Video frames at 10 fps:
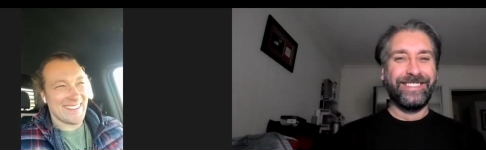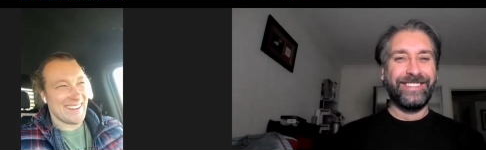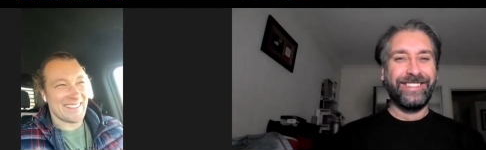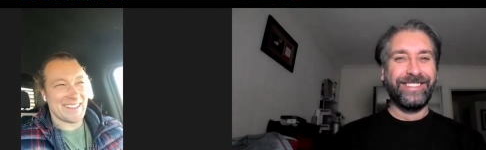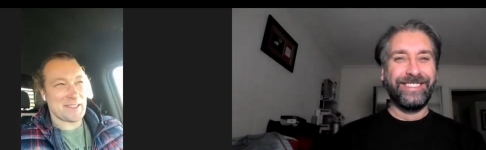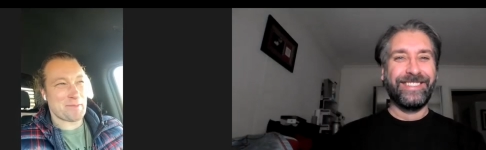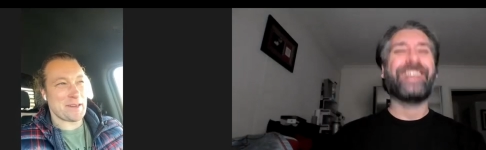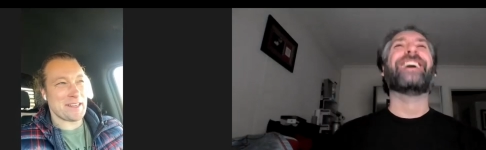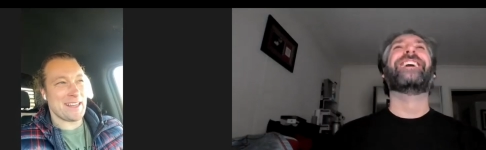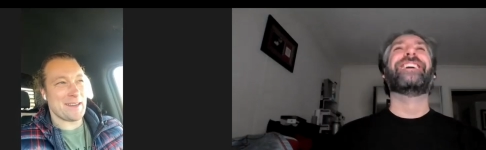Speaker 1: no, it's
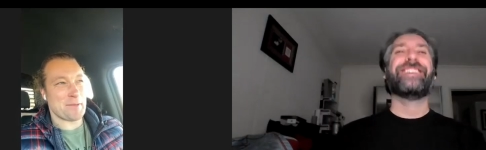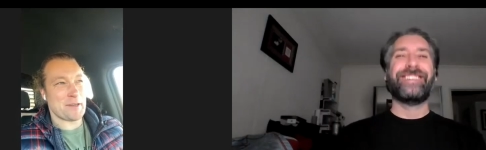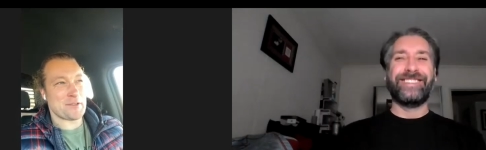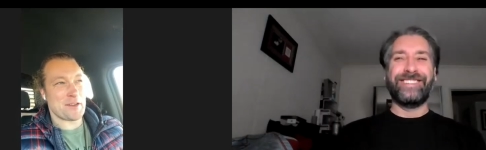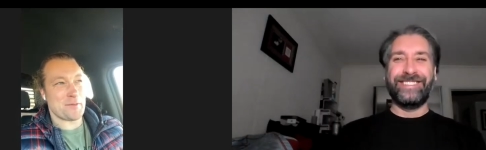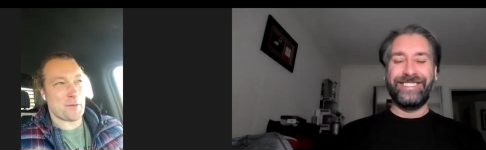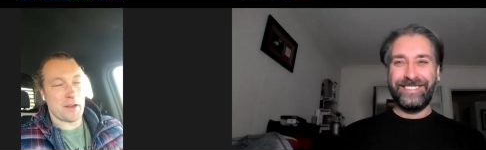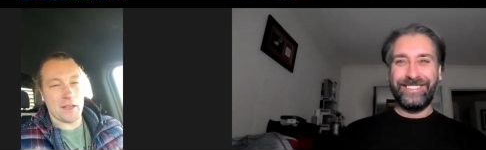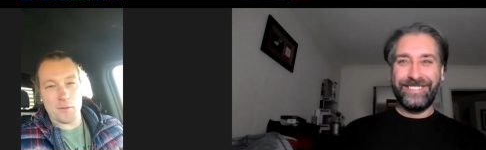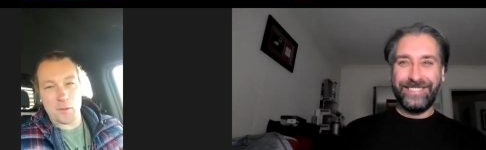pretty uh, pretty straightforward.
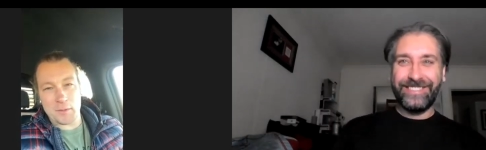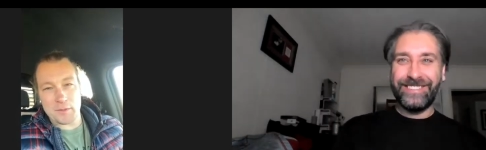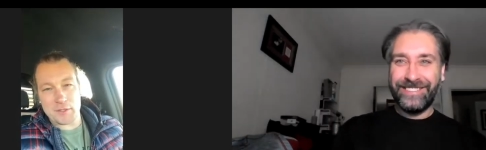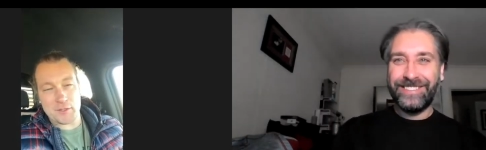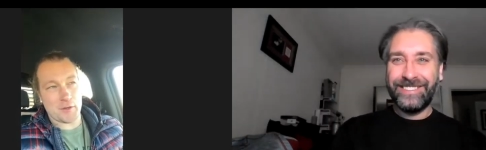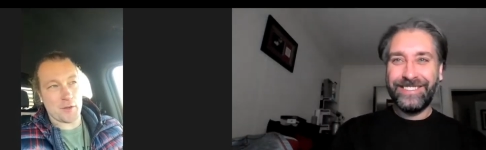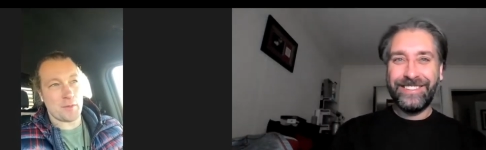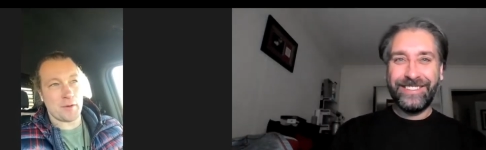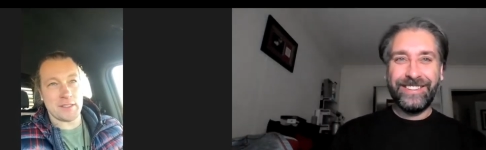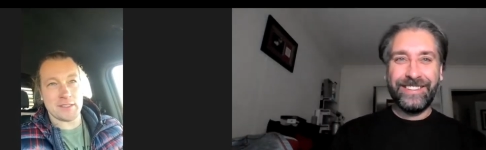I love working with the Churko
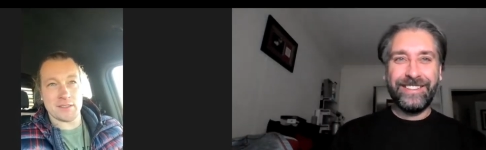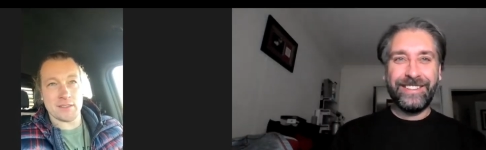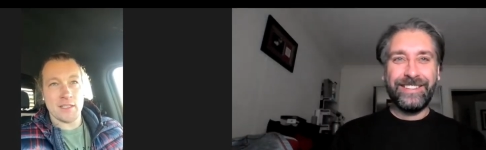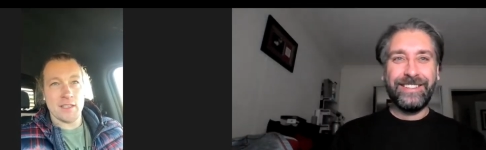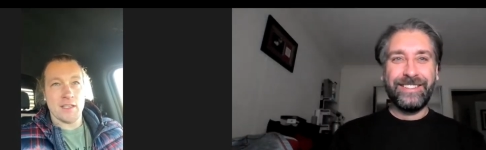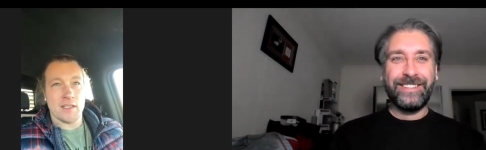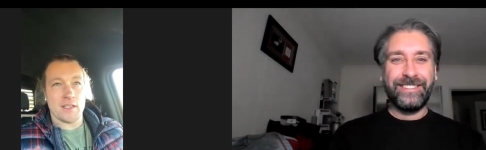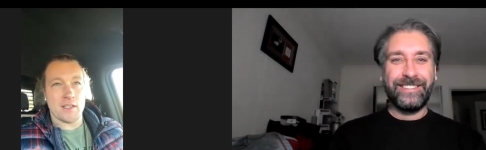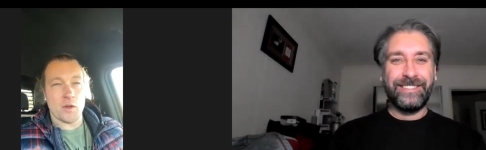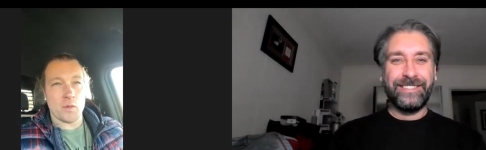boys, and
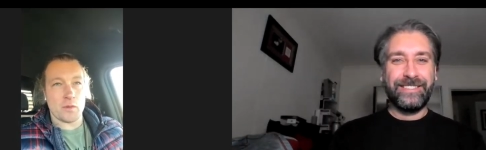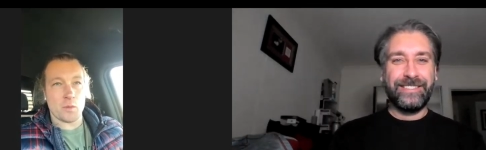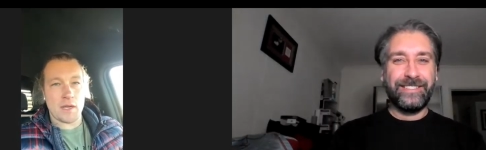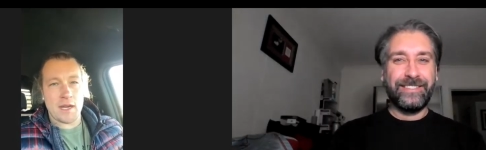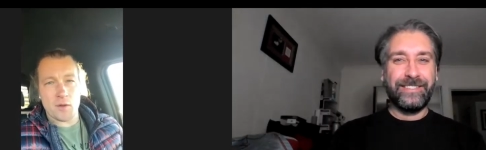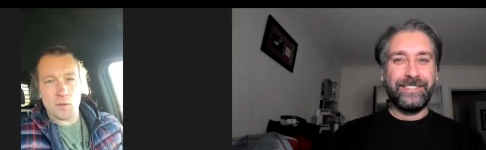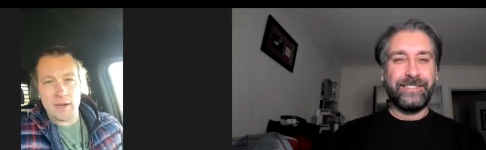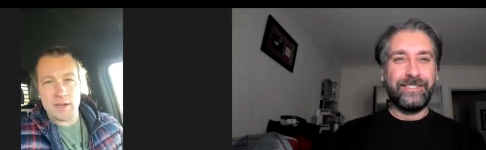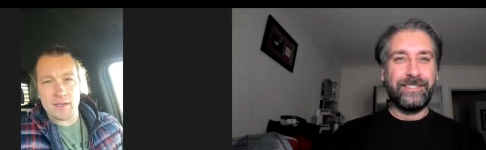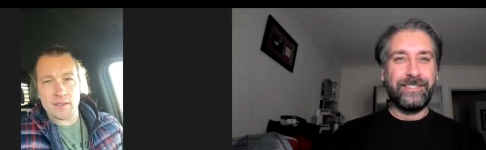you know we're we're kind of
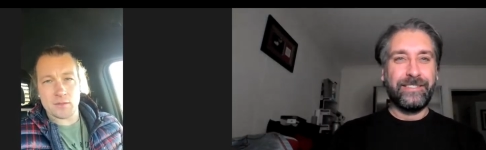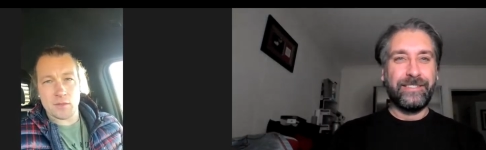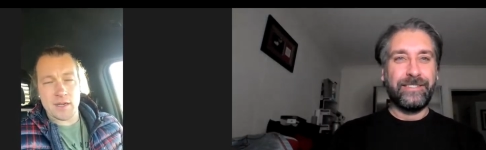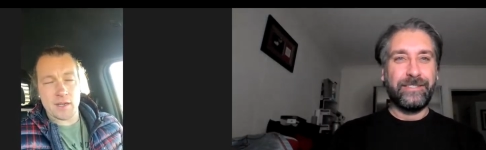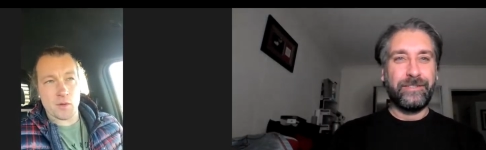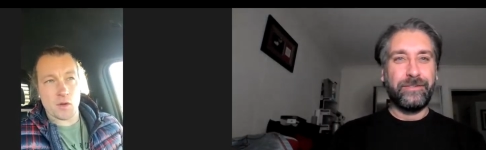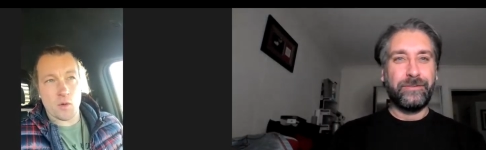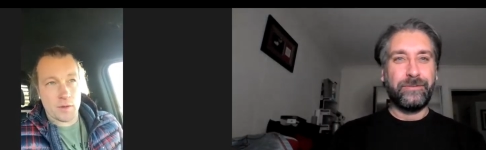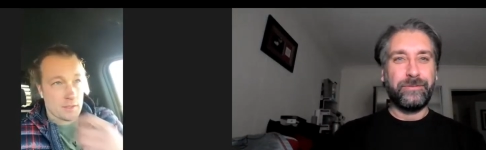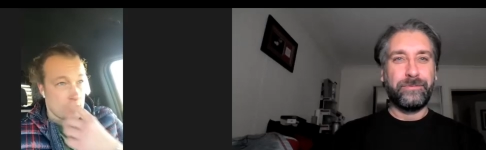writing writing and
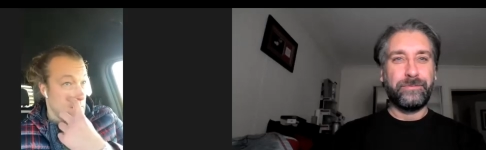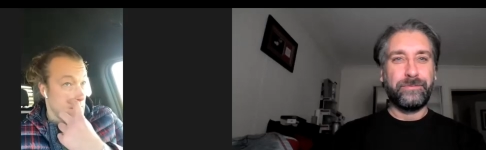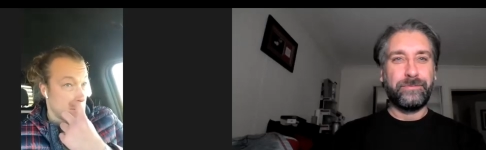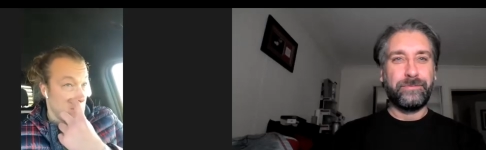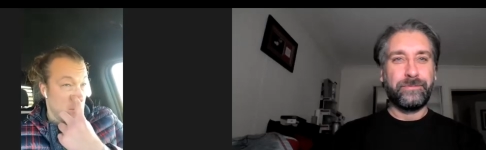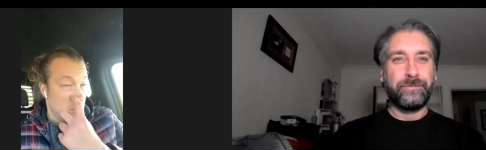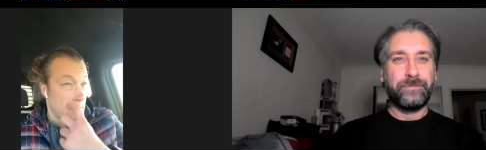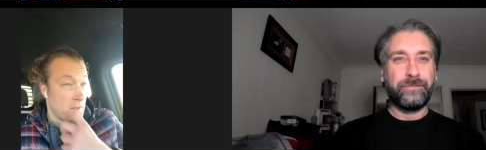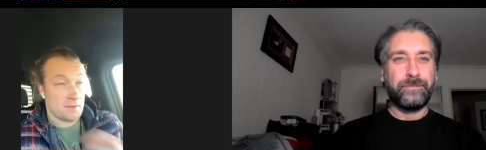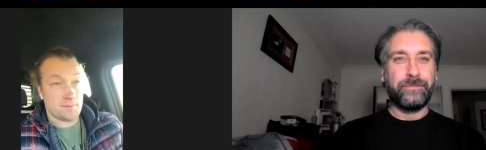recording the songs that we
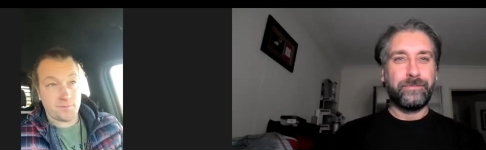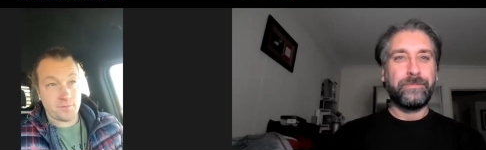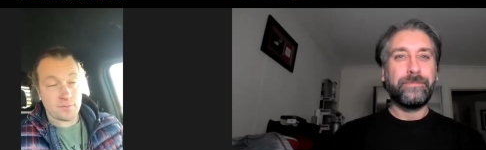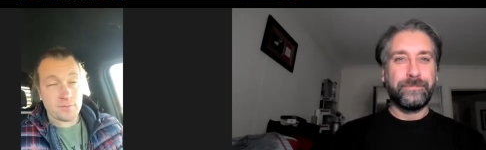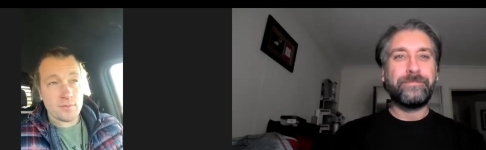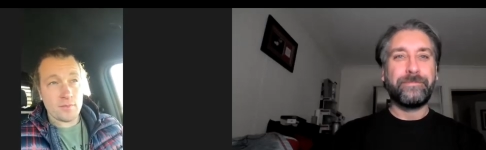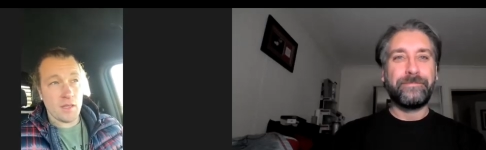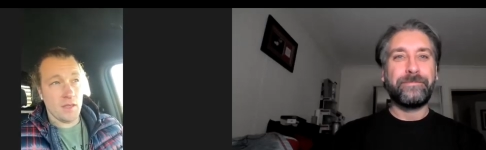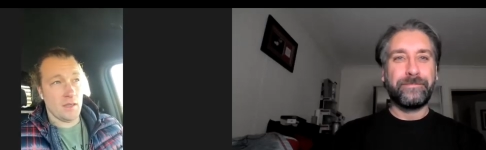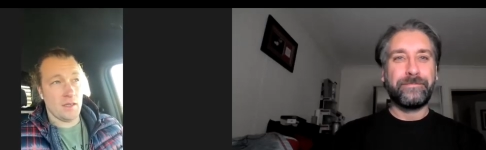want,
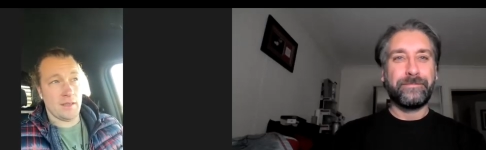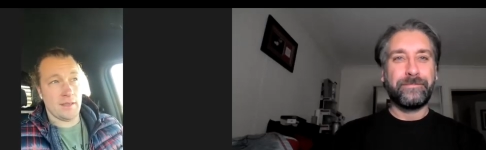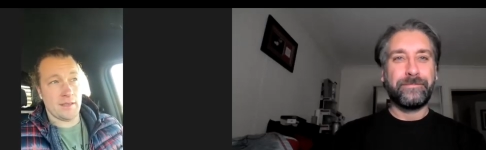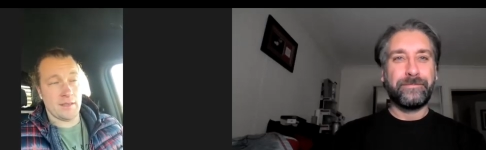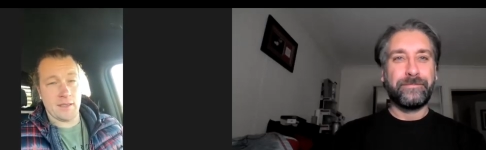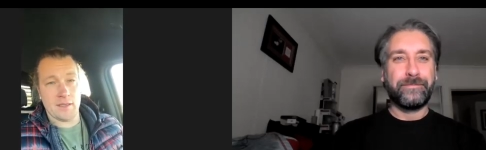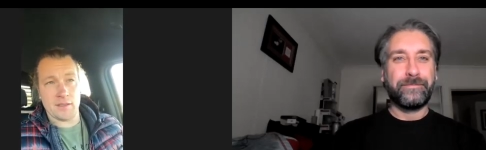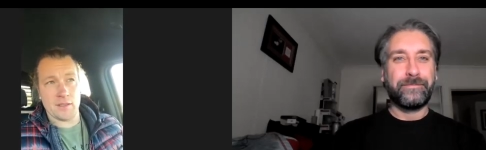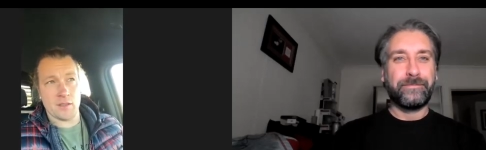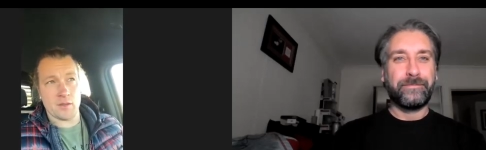uh, and
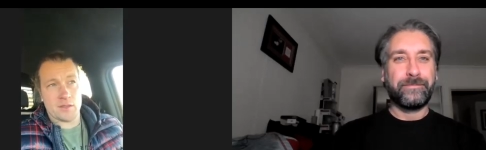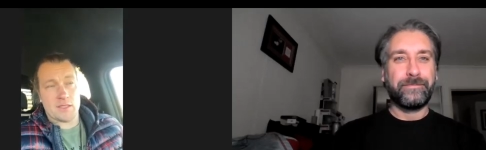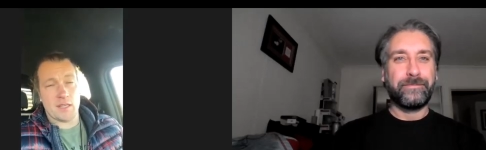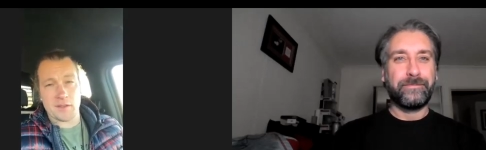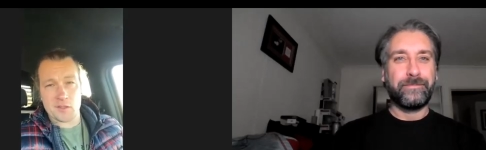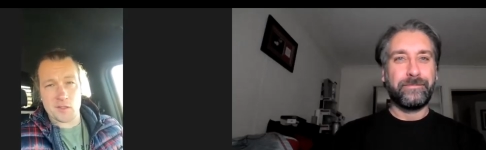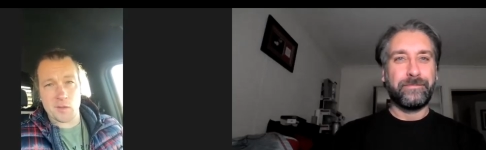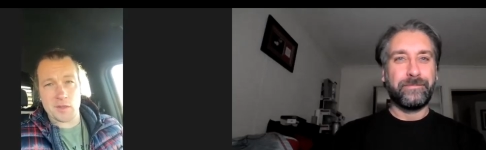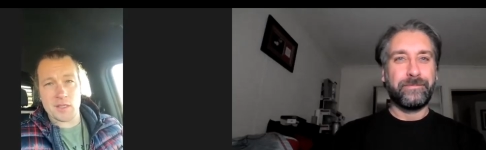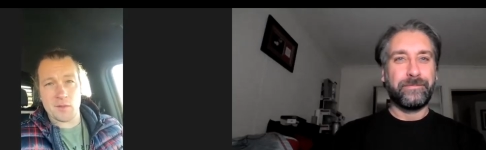and you know and telling the
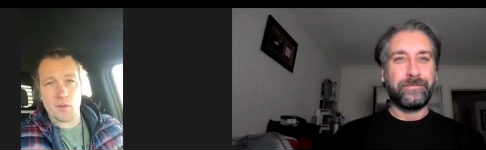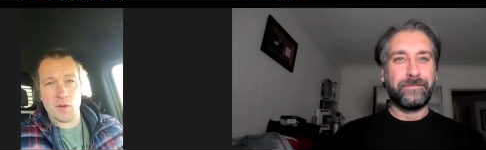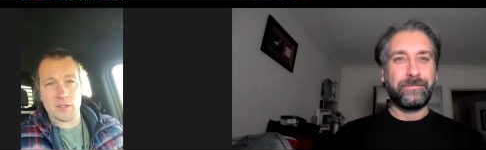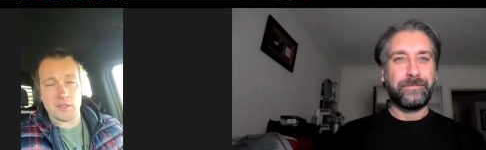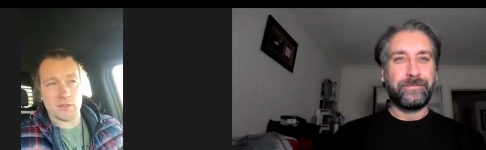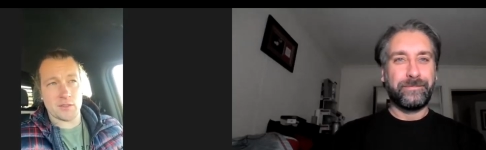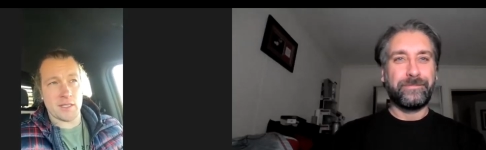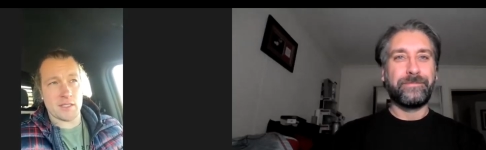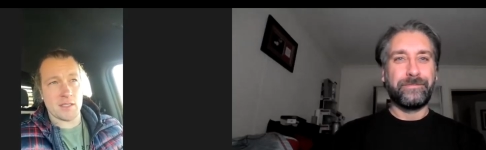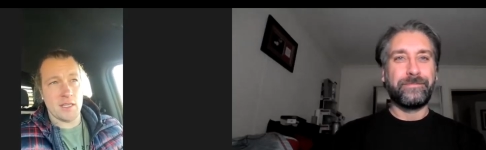stories that we want to. So
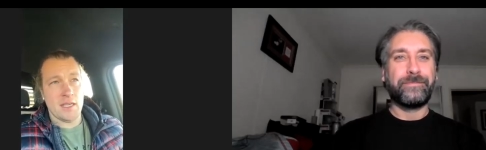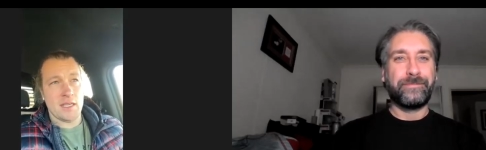that's